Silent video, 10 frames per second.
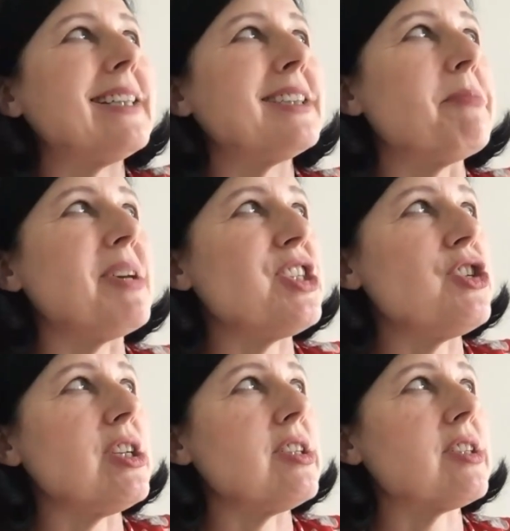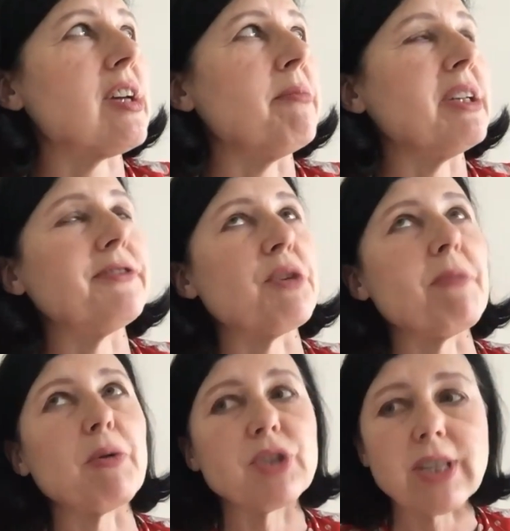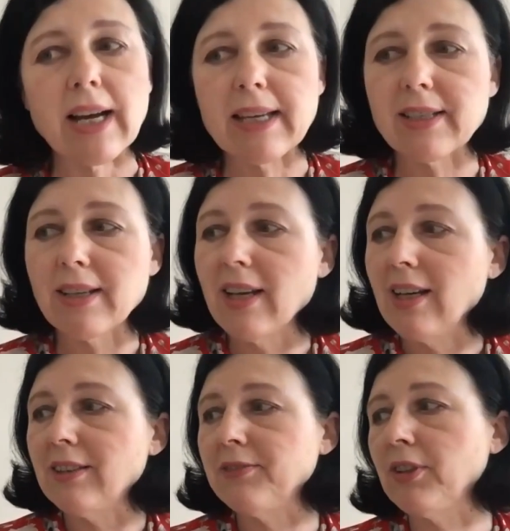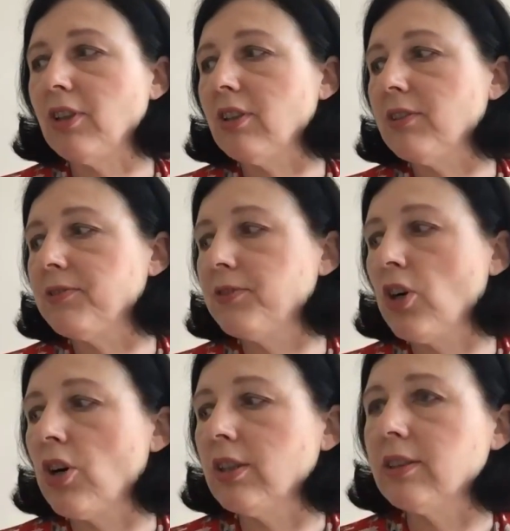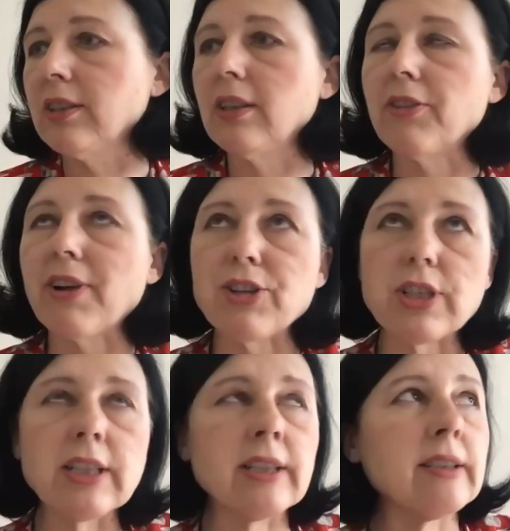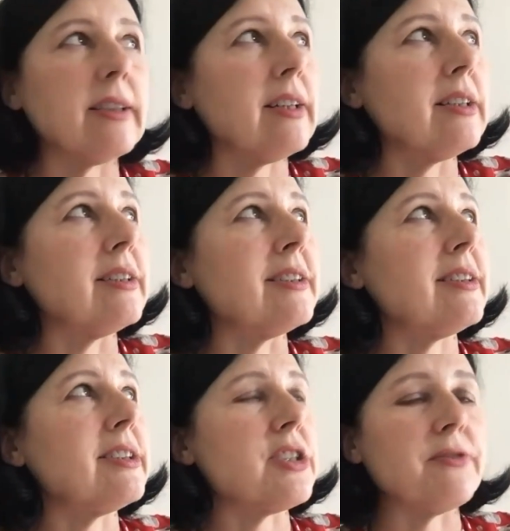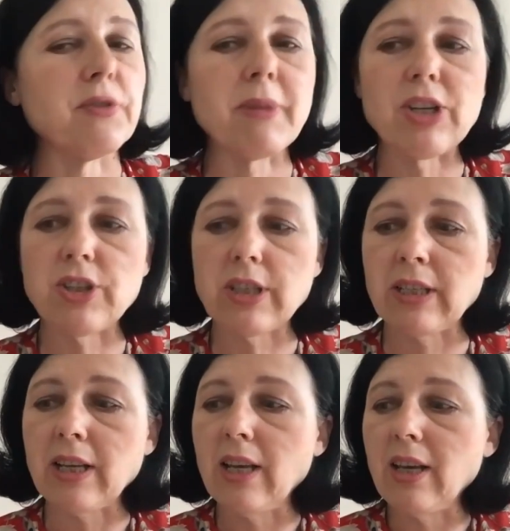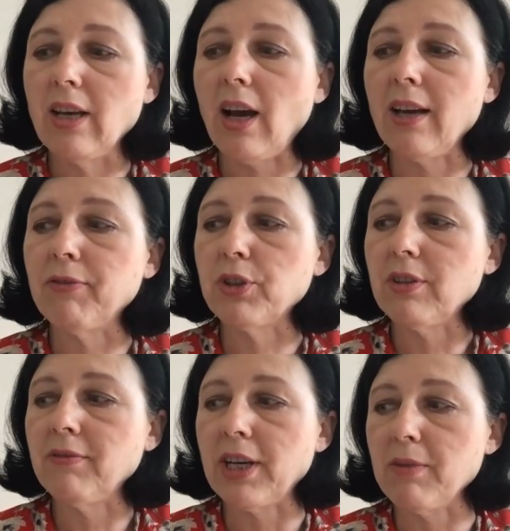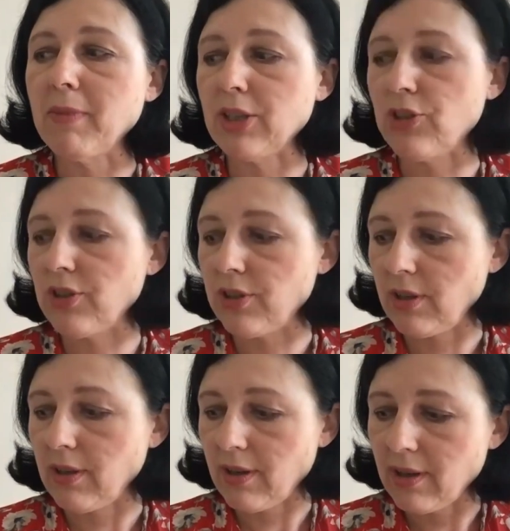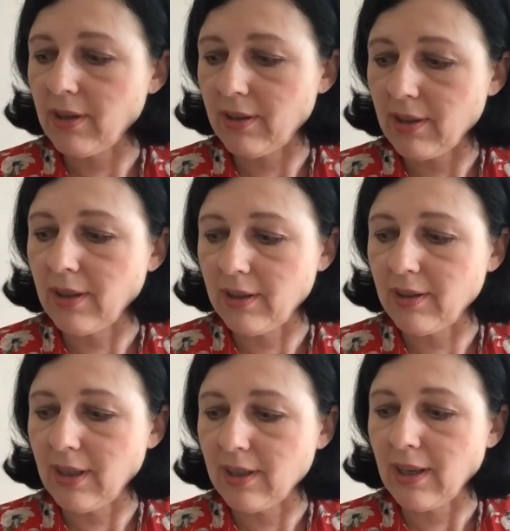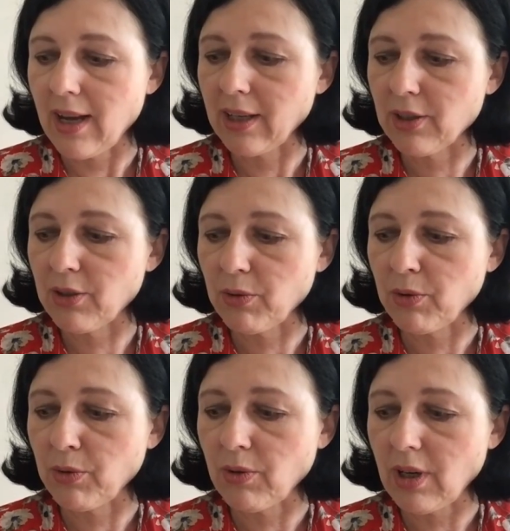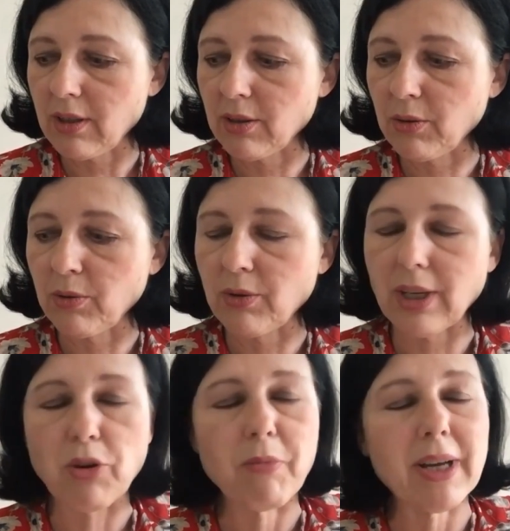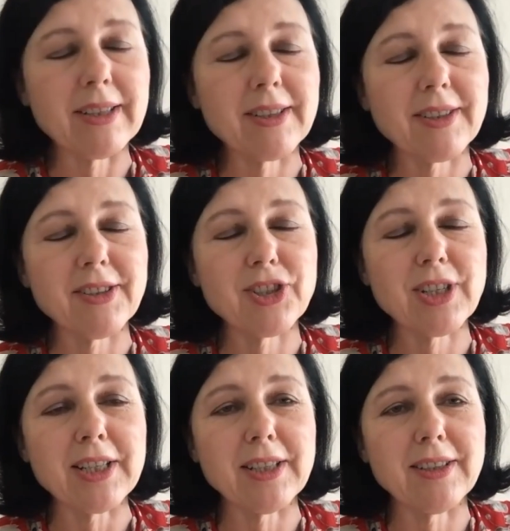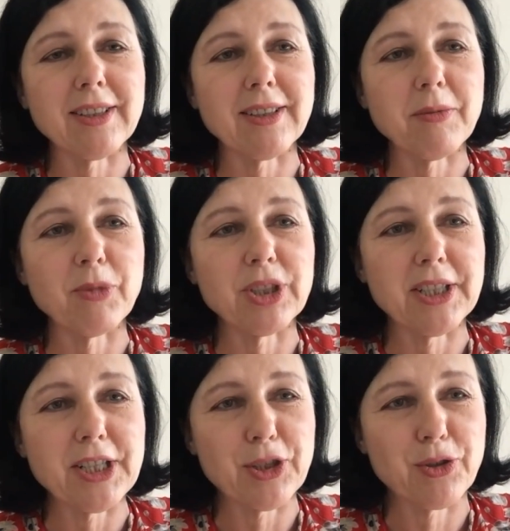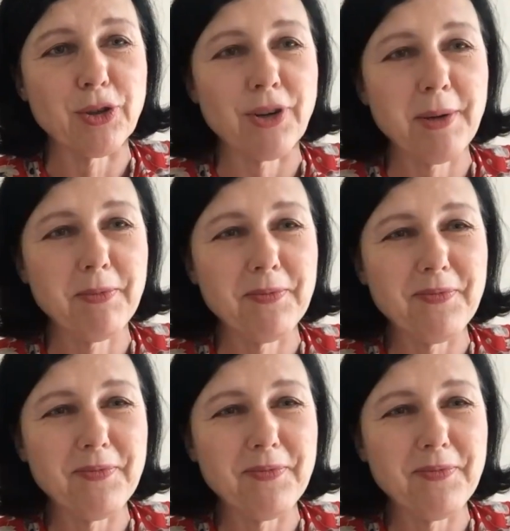the messages coming from outside for the Russian disinformation, I would very much and like to recommend study the modern history.